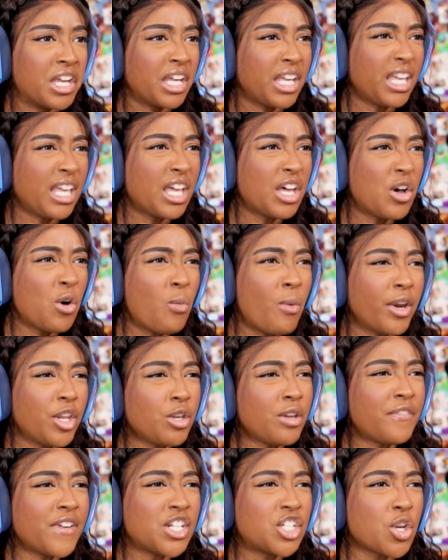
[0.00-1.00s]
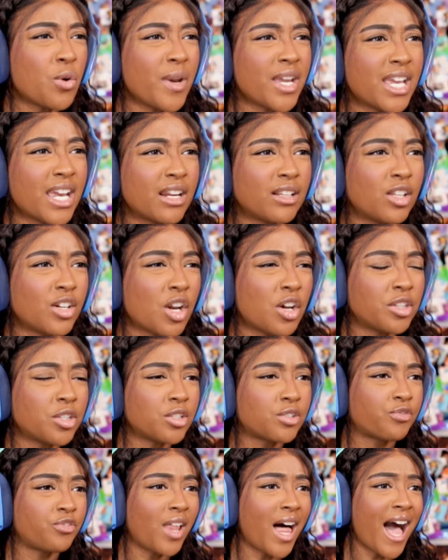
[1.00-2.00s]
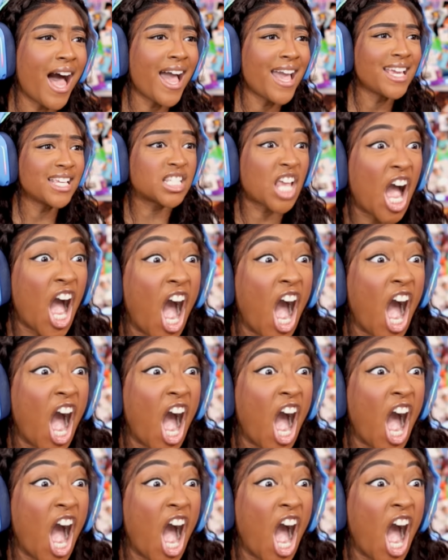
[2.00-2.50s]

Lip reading: Ew, what are you even doing here? Look at all those flies!